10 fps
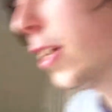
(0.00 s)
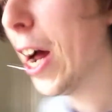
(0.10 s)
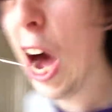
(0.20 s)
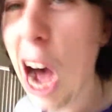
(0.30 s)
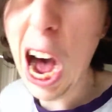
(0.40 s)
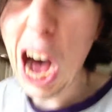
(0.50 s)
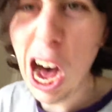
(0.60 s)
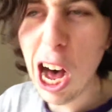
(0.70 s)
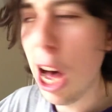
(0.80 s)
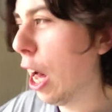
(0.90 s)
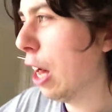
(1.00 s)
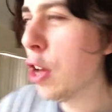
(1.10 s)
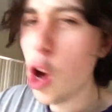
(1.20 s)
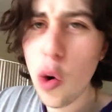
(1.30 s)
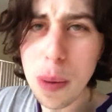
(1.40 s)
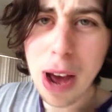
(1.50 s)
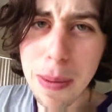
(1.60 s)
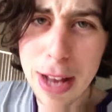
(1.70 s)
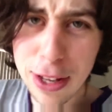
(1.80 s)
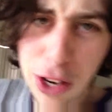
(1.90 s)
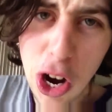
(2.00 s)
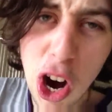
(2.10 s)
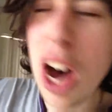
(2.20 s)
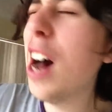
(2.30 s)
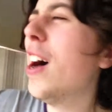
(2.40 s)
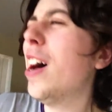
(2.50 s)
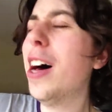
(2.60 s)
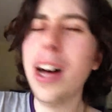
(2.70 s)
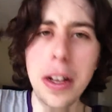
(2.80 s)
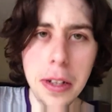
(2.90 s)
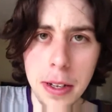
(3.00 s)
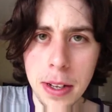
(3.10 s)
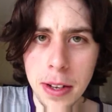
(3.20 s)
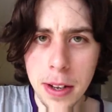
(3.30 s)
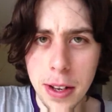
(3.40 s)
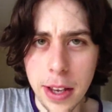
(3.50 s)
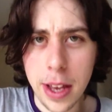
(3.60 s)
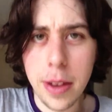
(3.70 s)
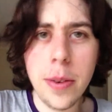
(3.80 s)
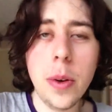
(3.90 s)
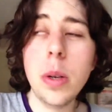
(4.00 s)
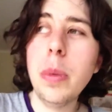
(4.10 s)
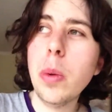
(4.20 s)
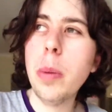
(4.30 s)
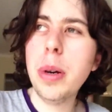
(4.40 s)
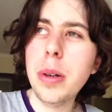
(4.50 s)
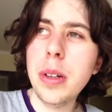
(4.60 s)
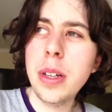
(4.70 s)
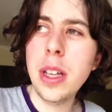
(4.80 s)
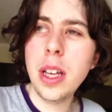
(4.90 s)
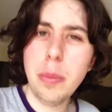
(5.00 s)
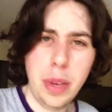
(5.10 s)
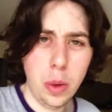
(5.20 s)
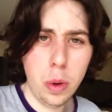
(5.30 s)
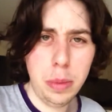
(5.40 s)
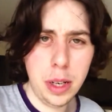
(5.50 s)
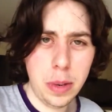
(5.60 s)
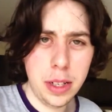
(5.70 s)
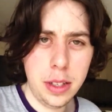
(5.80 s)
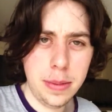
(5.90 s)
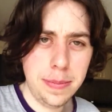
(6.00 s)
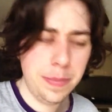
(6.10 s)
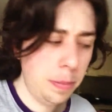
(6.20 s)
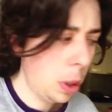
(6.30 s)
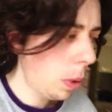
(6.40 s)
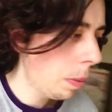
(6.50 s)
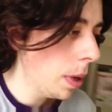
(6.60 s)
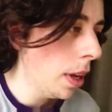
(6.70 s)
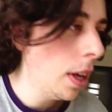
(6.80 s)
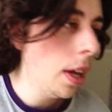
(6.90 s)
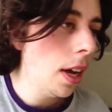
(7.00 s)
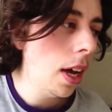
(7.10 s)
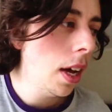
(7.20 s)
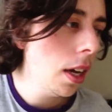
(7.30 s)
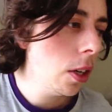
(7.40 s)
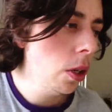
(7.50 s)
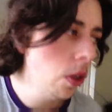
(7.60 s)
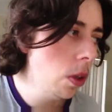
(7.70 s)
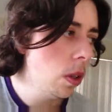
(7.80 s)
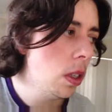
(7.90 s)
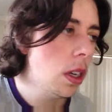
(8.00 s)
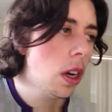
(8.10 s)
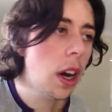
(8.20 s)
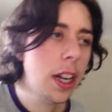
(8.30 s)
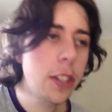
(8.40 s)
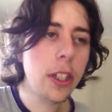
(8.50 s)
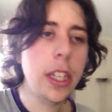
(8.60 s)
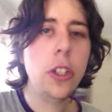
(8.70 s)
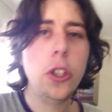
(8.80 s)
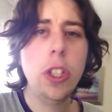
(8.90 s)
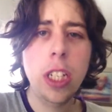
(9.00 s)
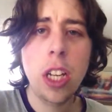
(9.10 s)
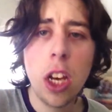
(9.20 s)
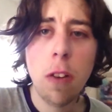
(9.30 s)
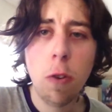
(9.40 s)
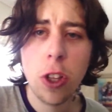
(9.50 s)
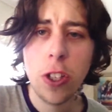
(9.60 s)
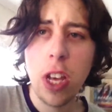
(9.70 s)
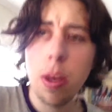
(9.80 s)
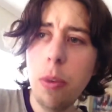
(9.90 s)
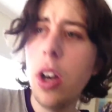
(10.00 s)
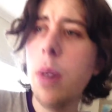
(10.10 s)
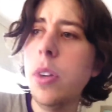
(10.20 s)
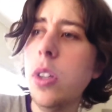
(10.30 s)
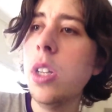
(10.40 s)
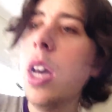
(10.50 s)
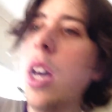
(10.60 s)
They'd, ha, ha, ha, we made a mess at the door. Ha, ha, ha. Yeah, big whoop. Big whoop, little ones. Big whoop. Uh, cool. All right, so yeah, tune in for the Samtime News.